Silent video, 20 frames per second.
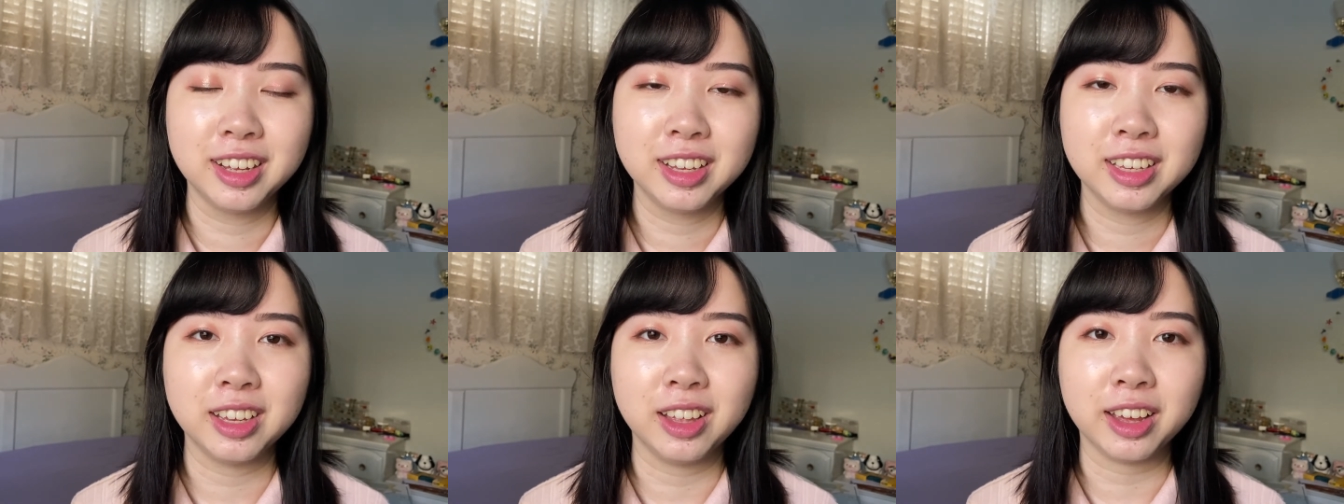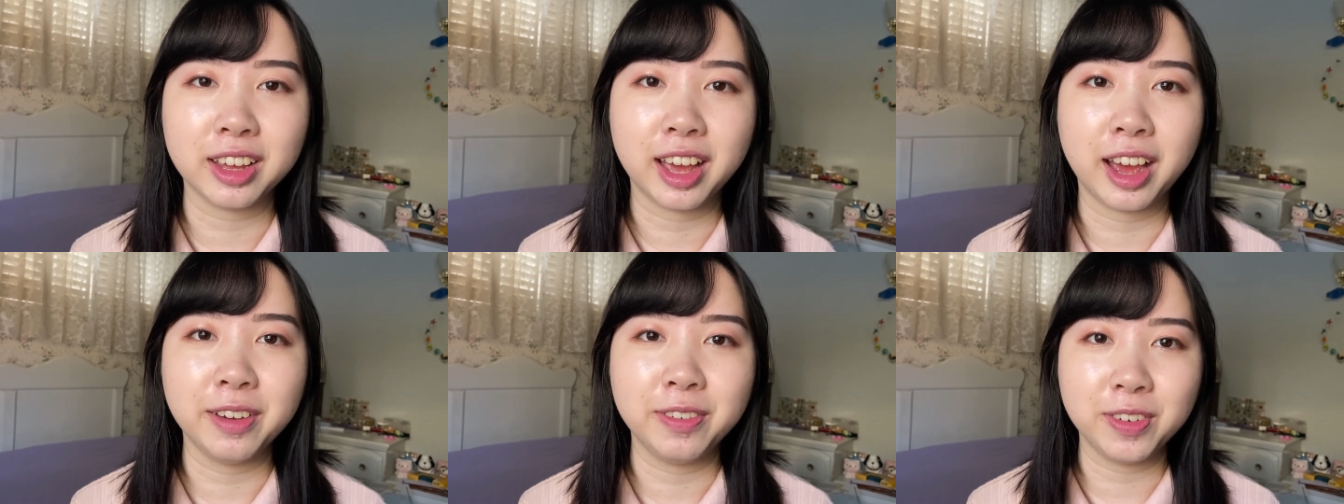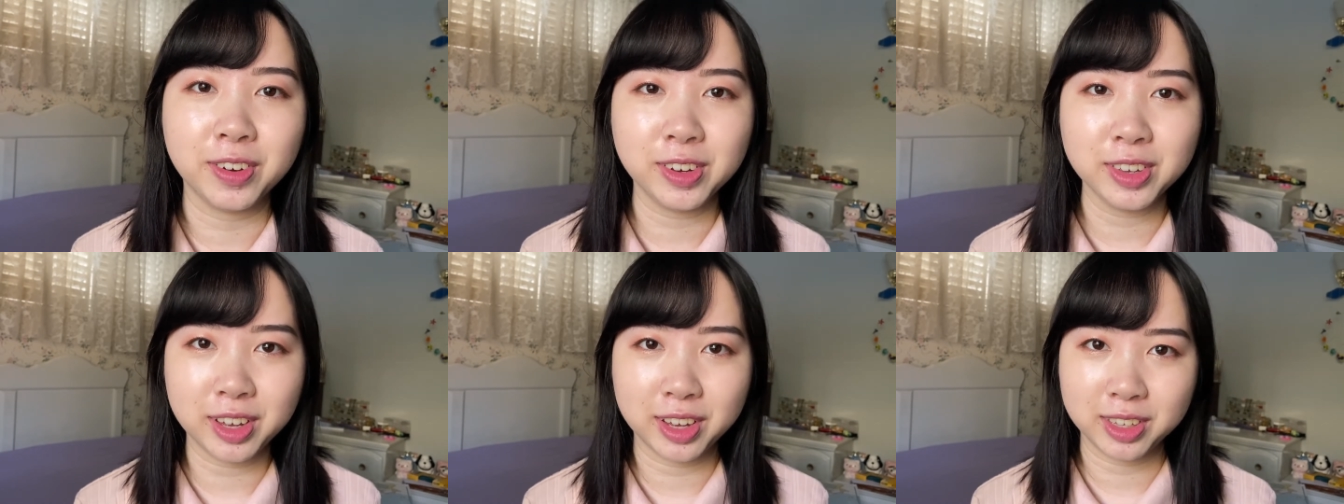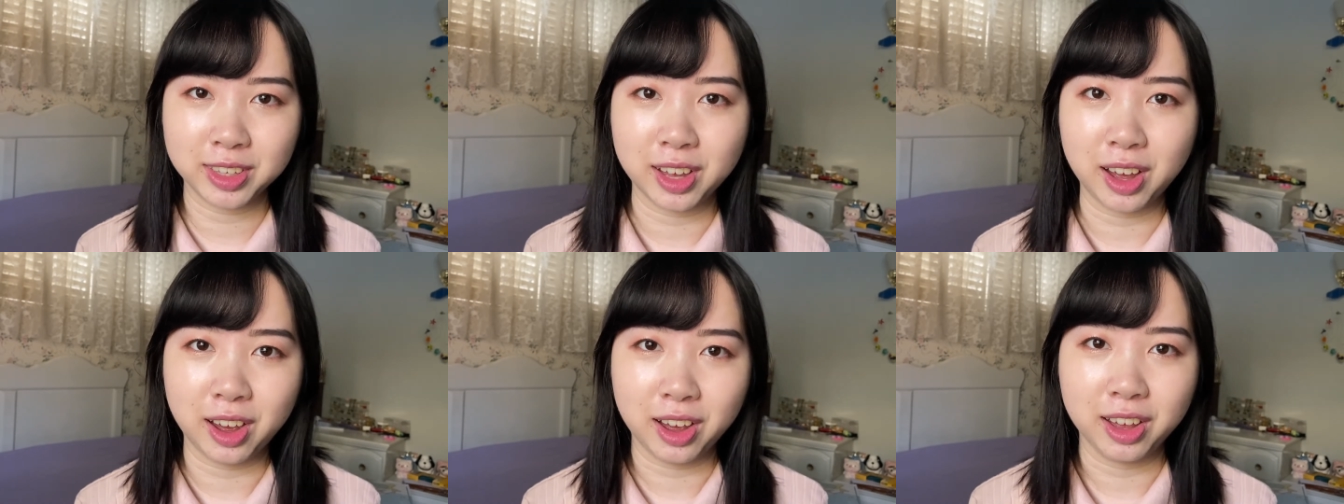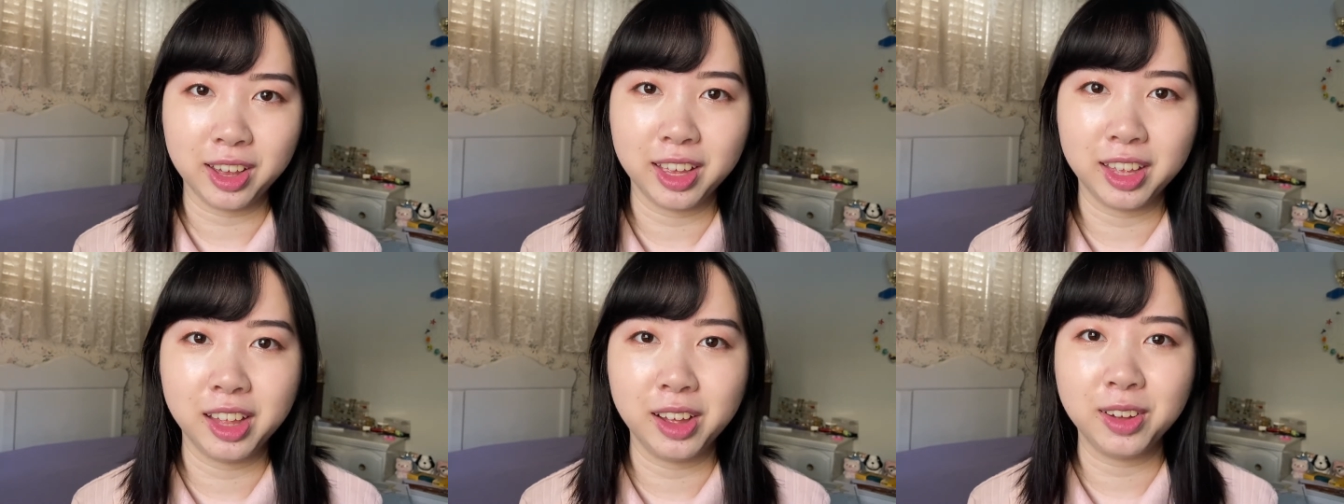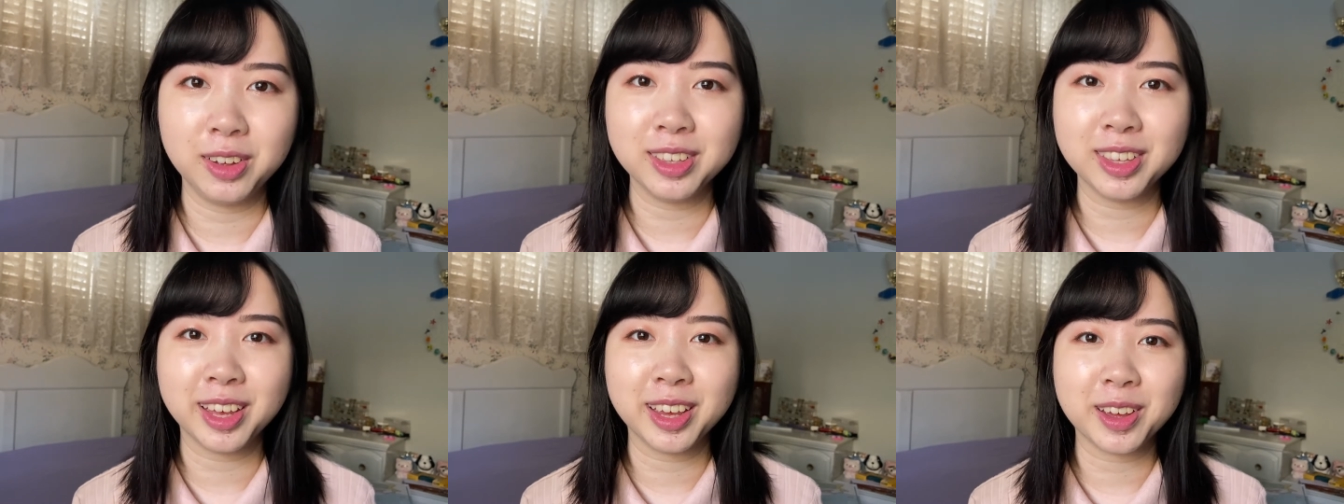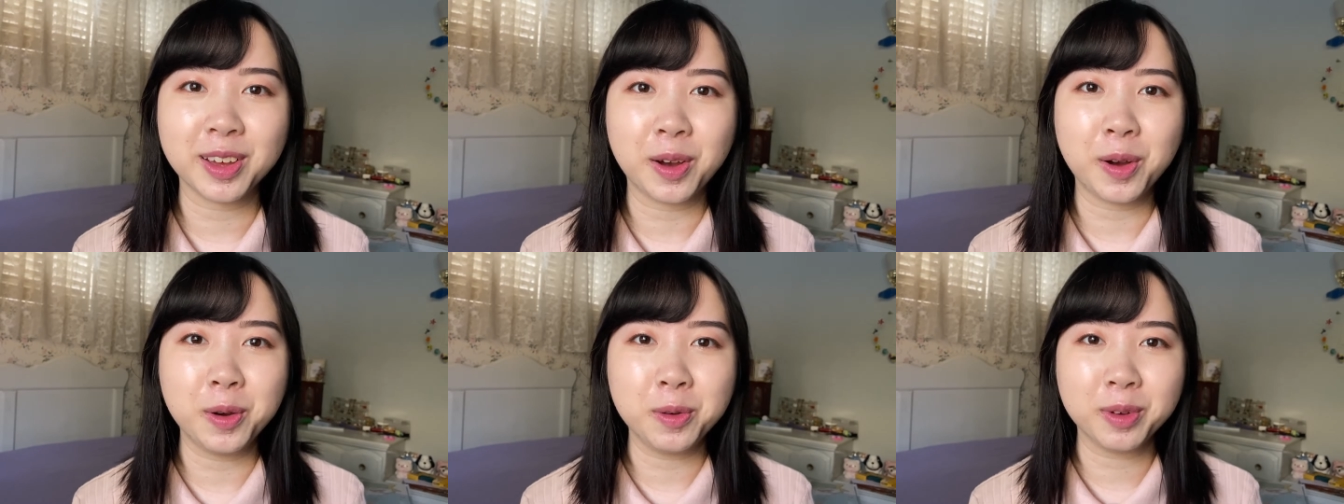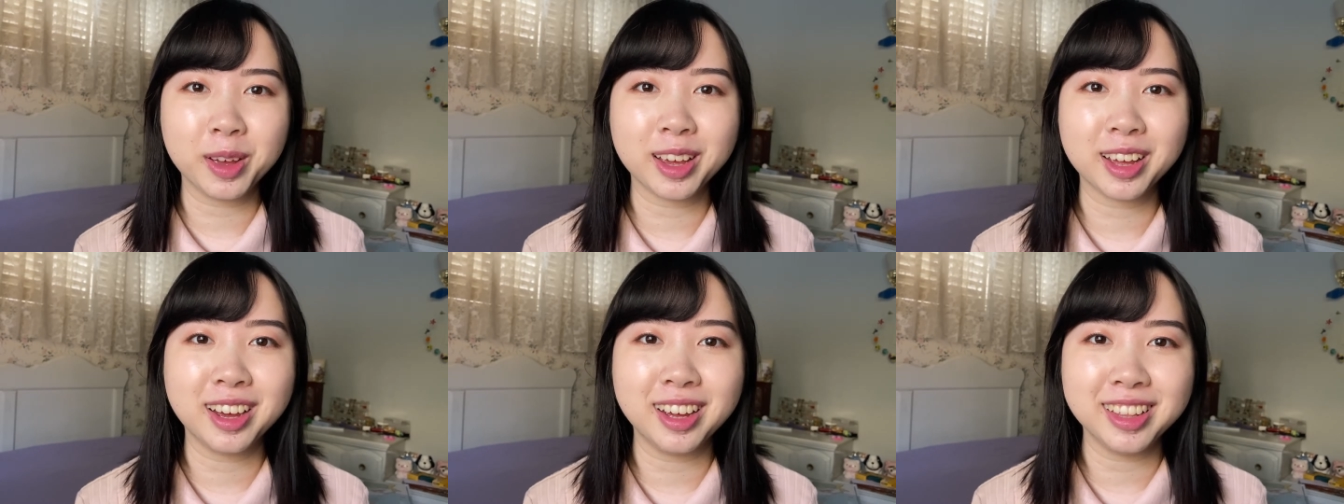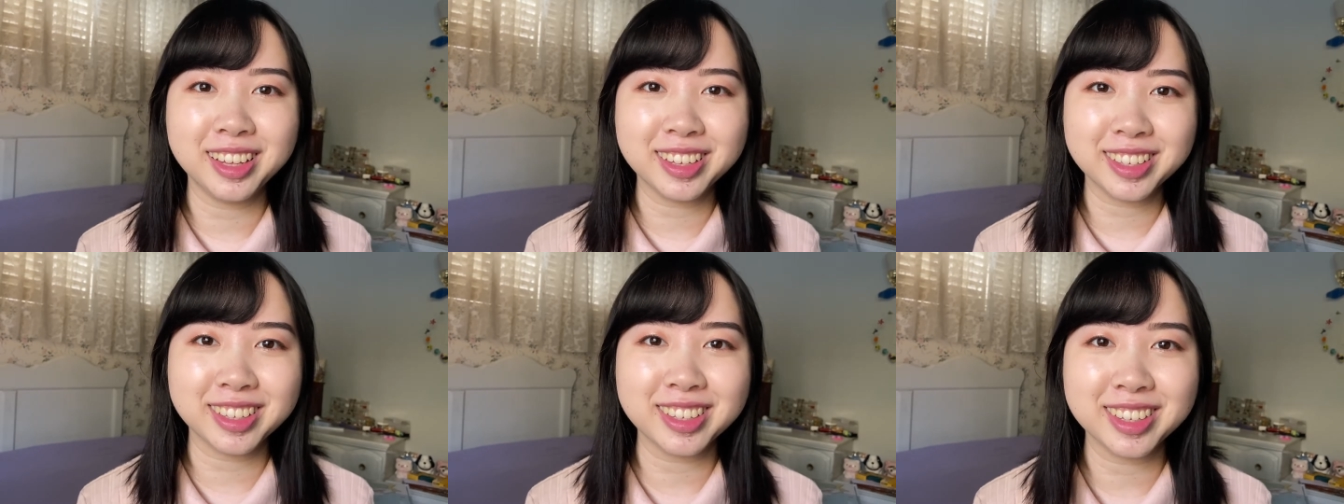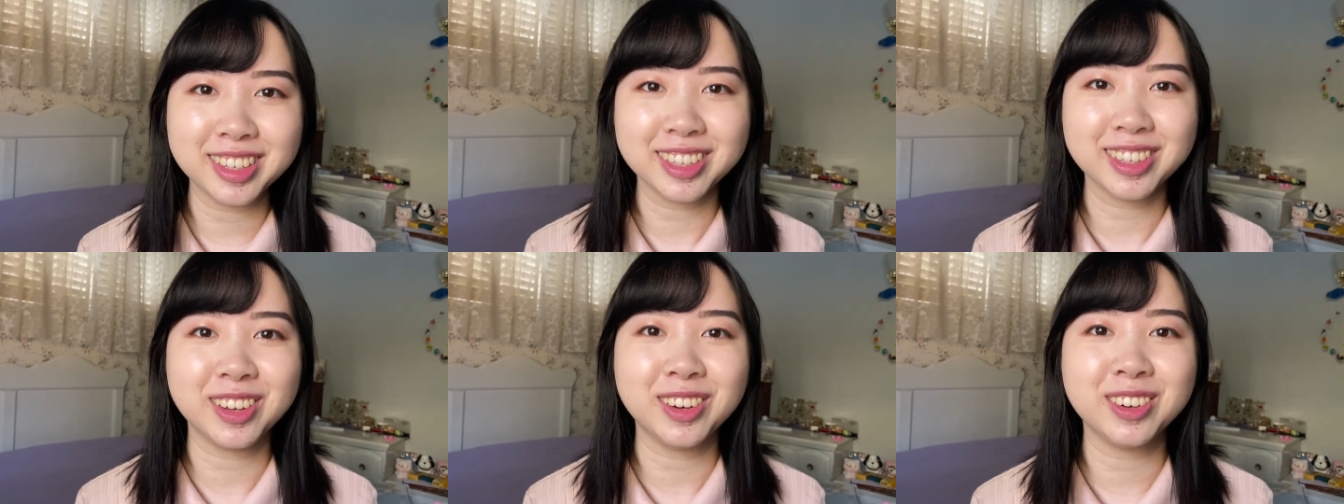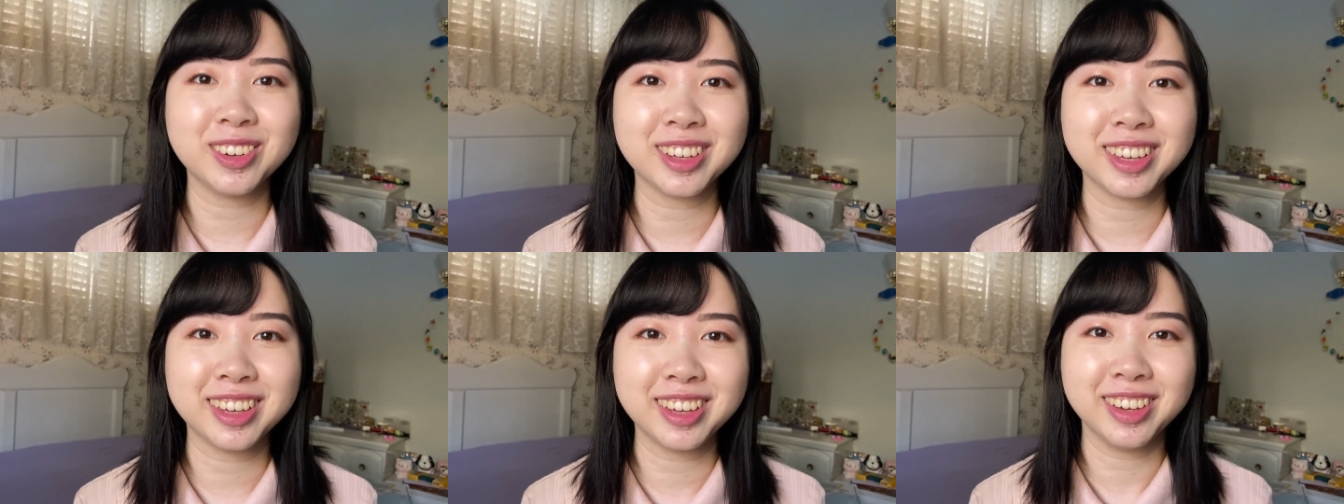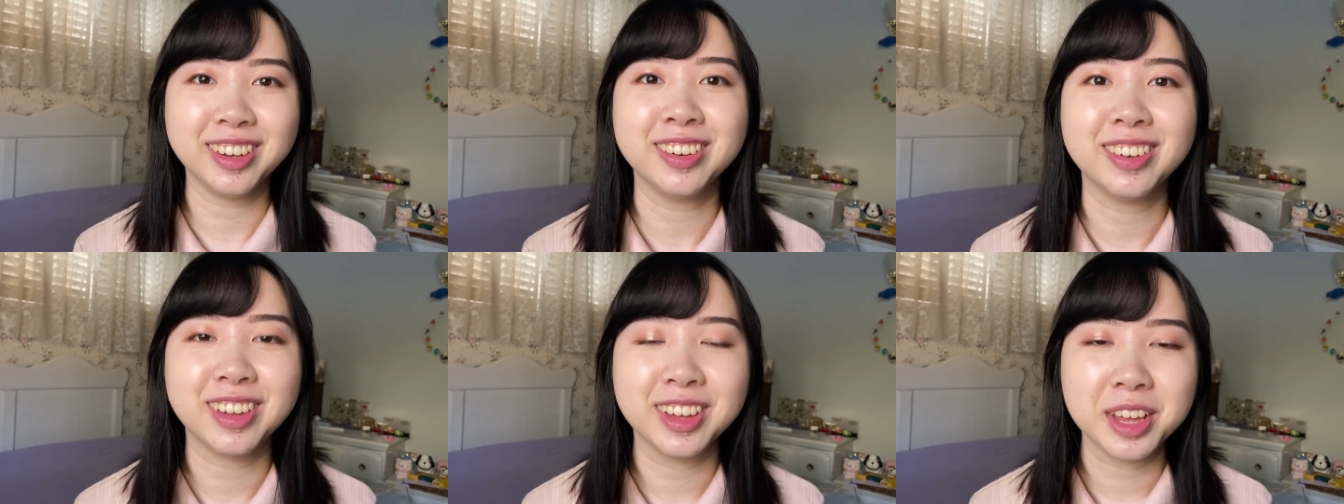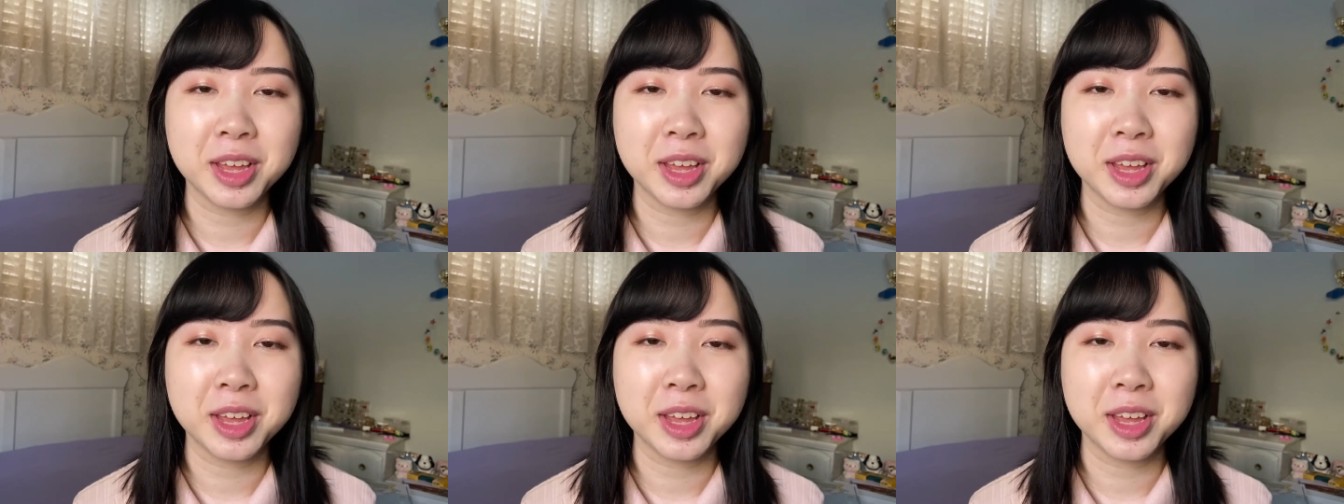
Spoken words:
So like at first I saw it and I was like, oh my god, this is so cute,